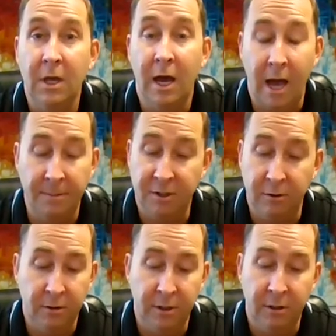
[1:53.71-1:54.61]
Yeah,
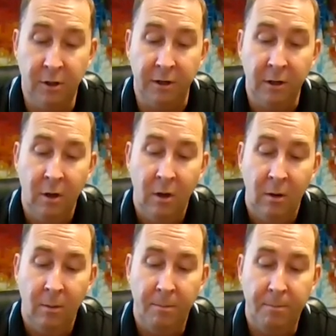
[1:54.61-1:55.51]
absolutely. Look,
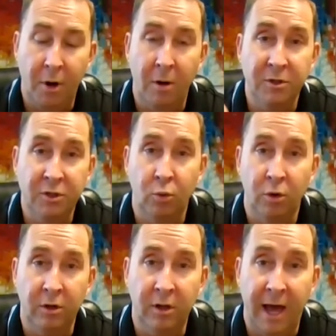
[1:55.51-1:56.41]
Palmer's a
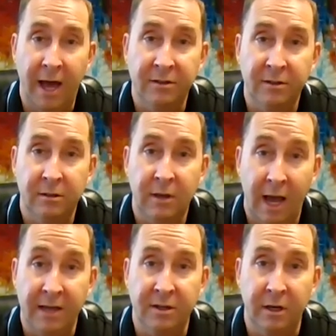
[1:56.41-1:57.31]
world-class
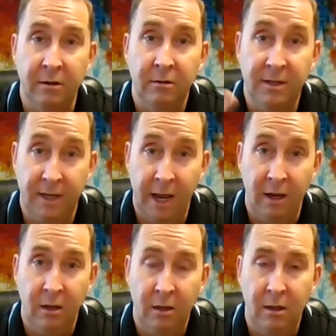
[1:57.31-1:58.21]
asset
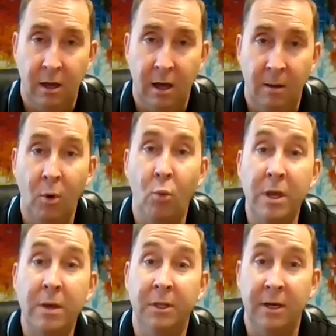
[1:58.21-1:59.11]
today. But
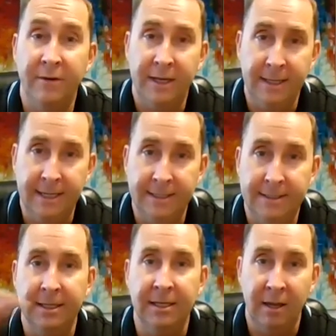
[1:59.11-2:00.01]
we believe it can get
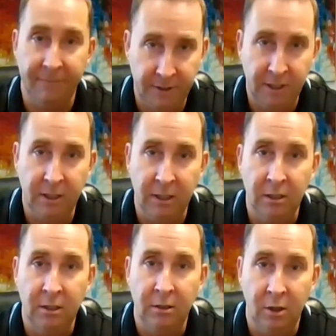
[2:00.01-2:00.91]

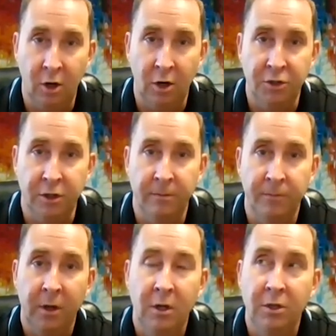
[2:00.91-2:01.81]
significantly larger.
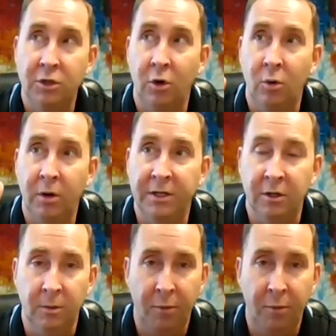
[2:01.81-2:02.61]
So it's under